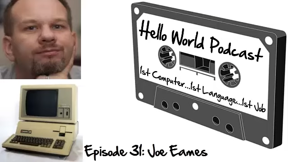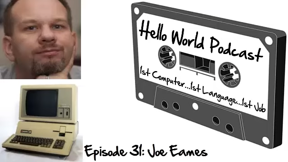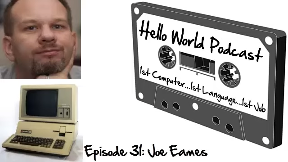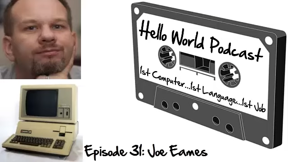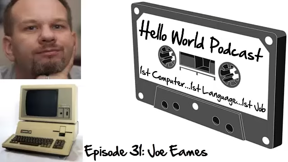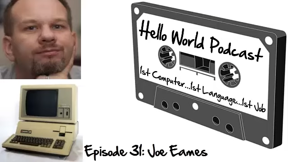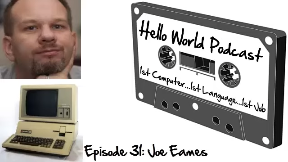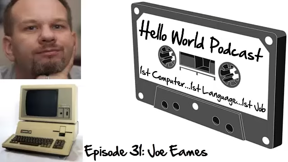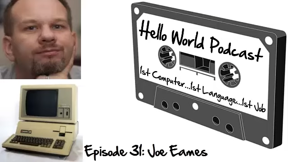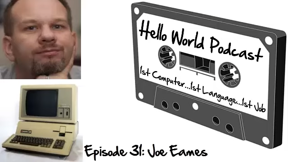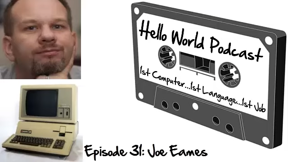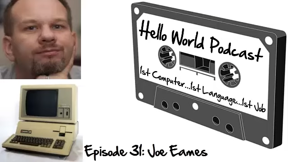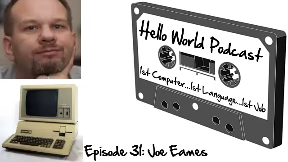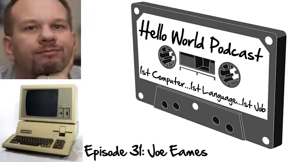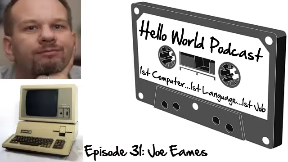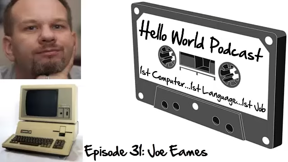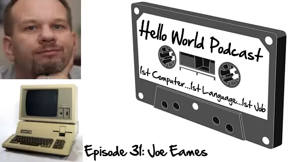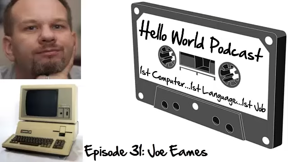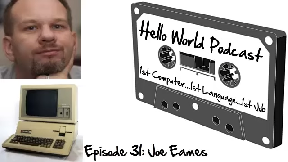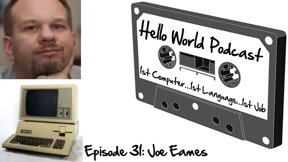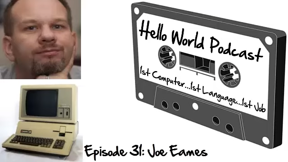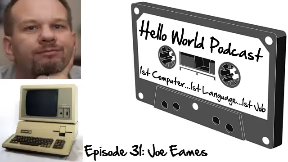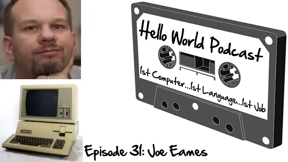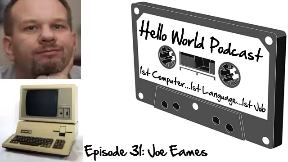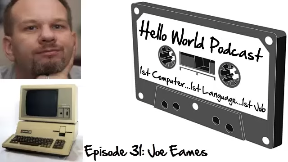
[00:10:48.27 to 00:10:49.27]

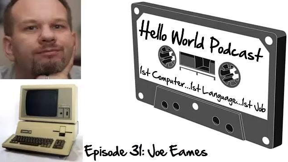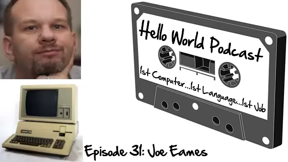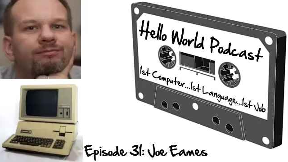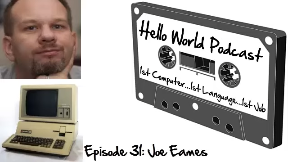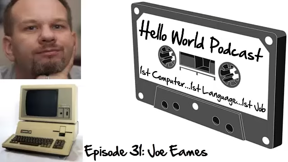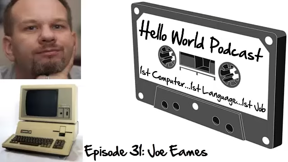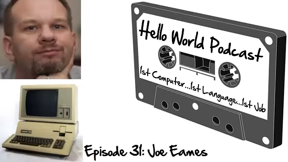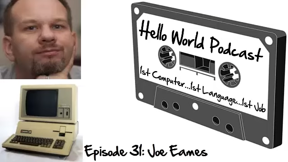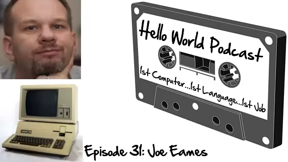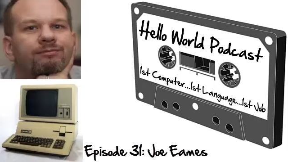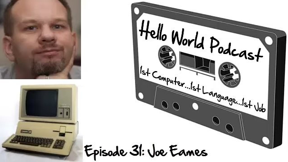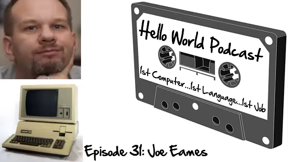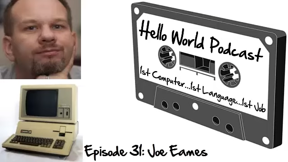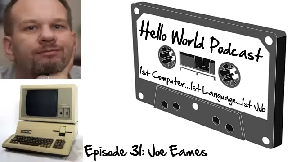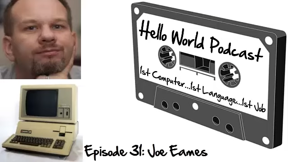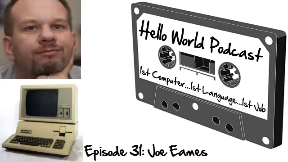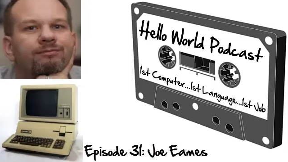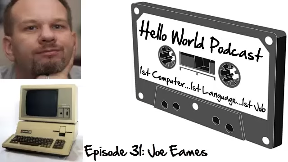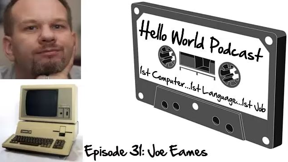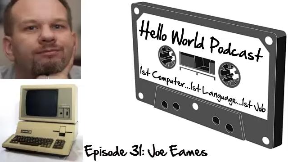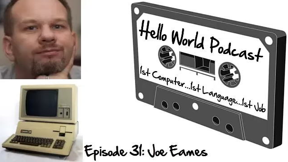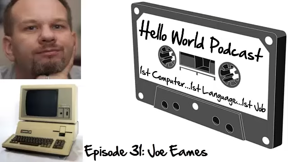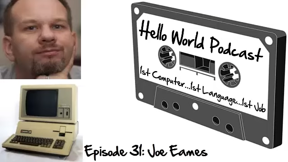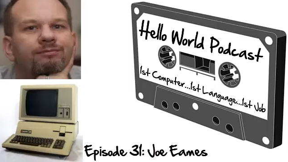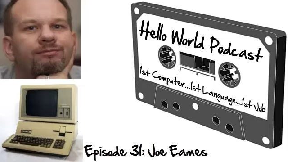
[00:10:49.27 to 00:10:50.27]

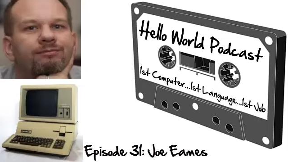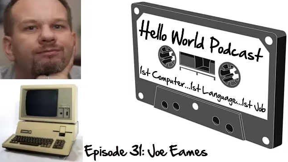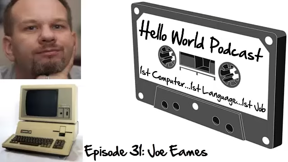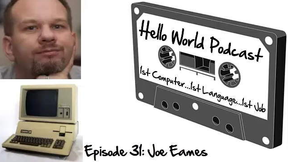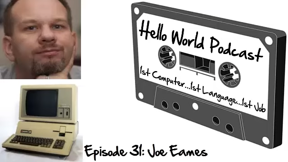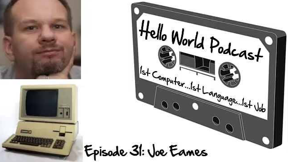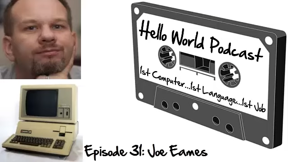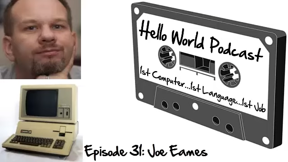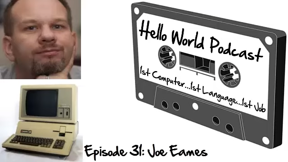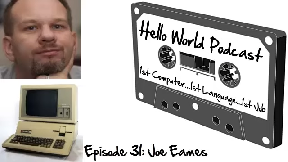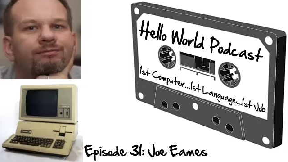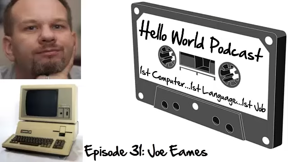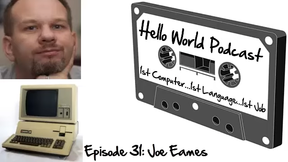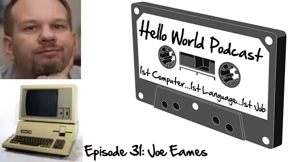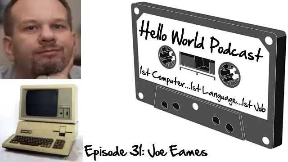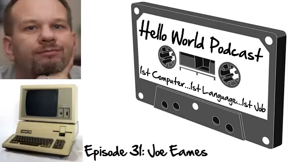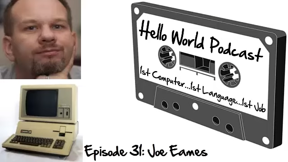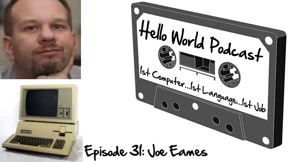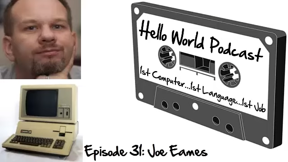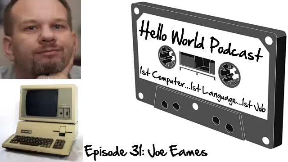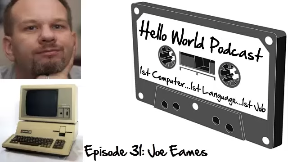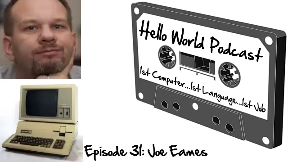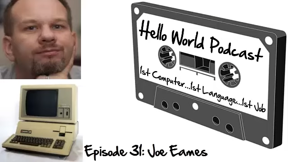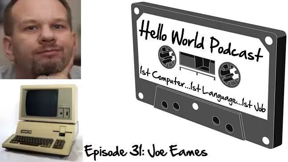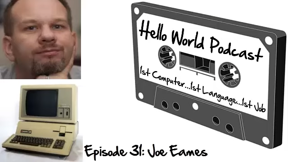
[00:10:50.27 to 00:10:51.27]

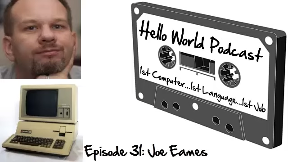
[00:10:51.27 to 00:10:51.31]
This is a still picture; no speech is visible.